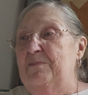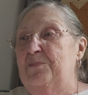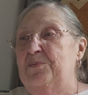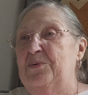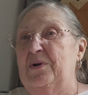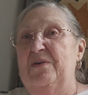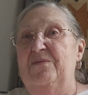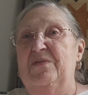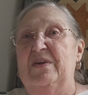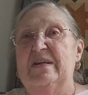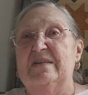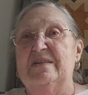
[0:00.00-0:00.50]

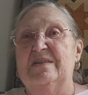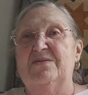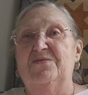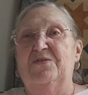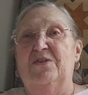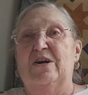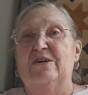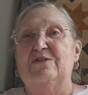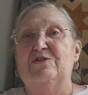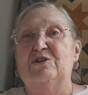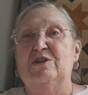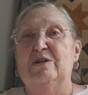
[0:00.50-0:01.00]
previous
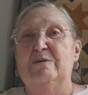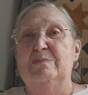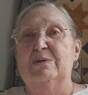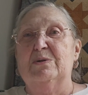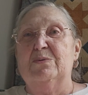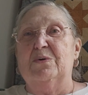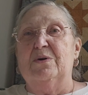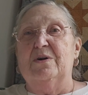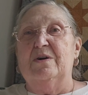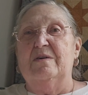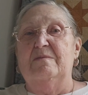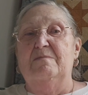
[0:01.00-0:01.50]
floss tubes
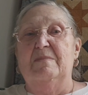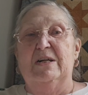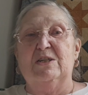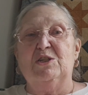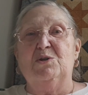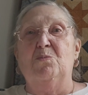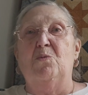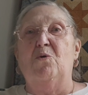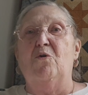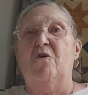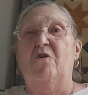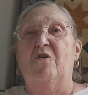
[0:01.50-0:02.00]
were much
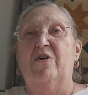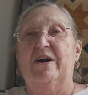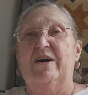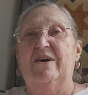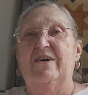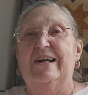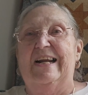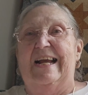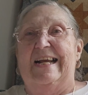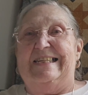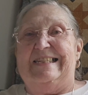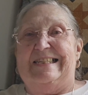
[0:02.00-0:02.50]
more
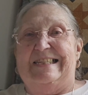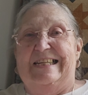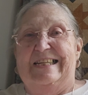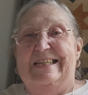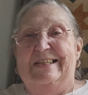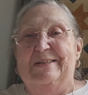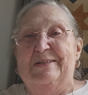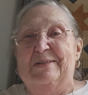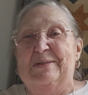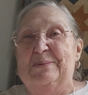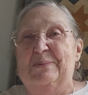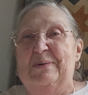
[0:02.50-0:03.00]
organized than
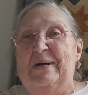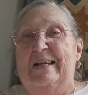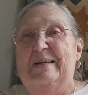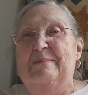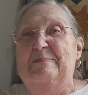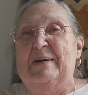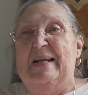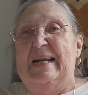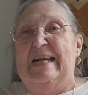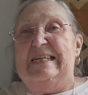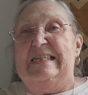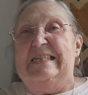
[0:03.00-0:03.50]
this one,
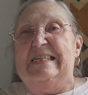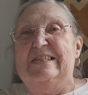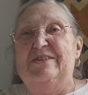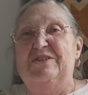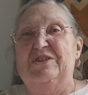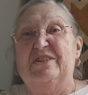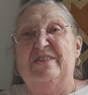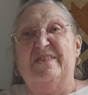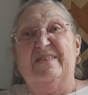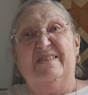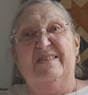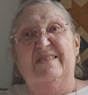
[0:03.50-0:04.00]
but I did
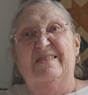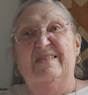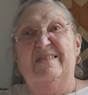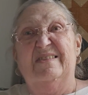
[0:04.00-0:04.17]
just